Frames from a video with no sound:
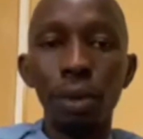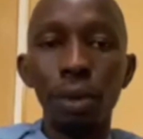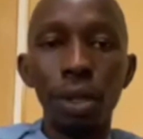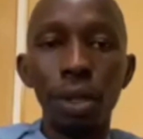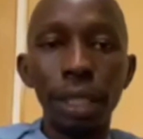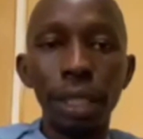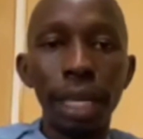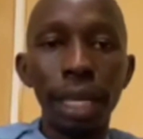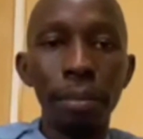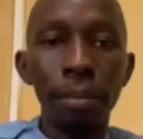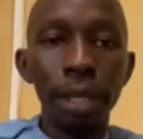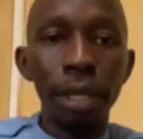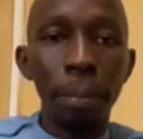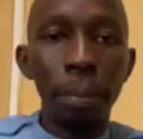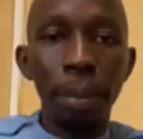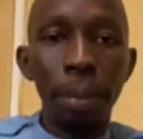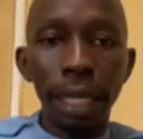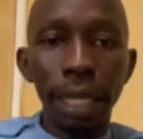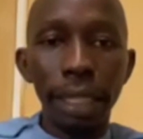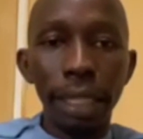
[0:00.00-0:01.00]
We not
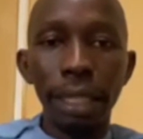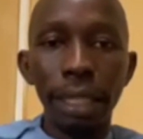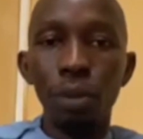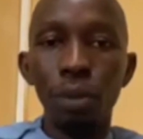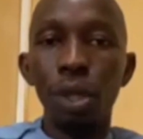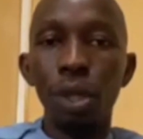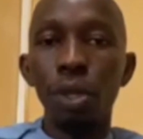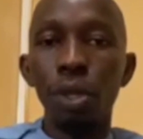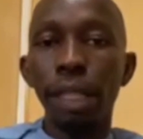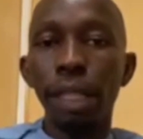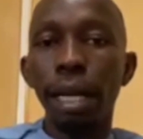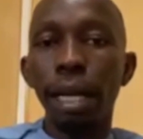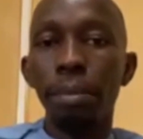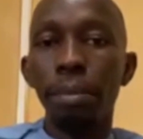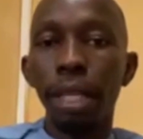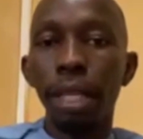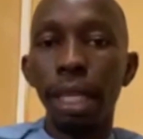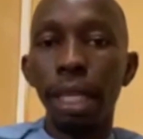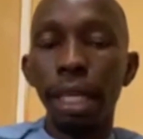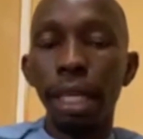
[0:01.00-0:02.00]

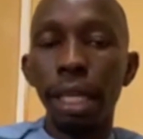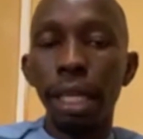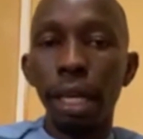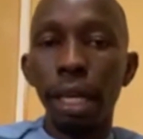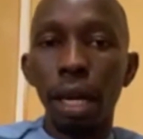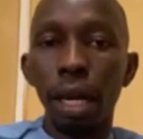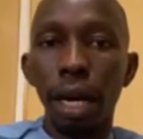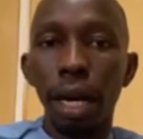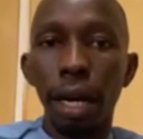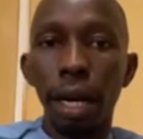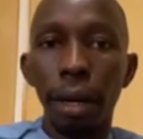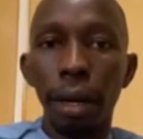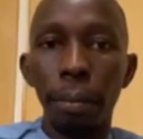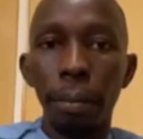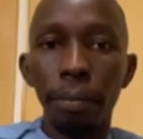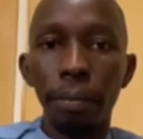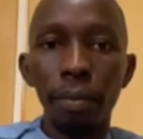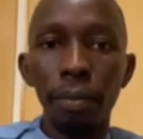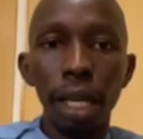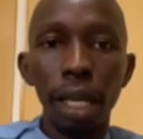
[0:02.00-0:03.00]
sabi party. We not
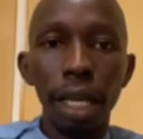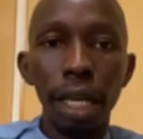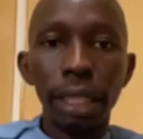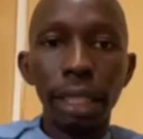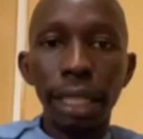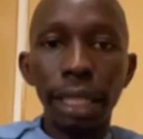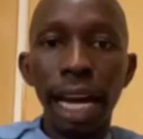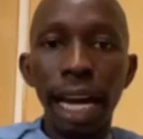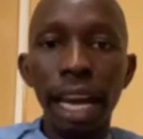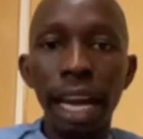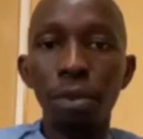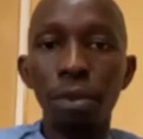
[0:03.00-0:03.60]
sabi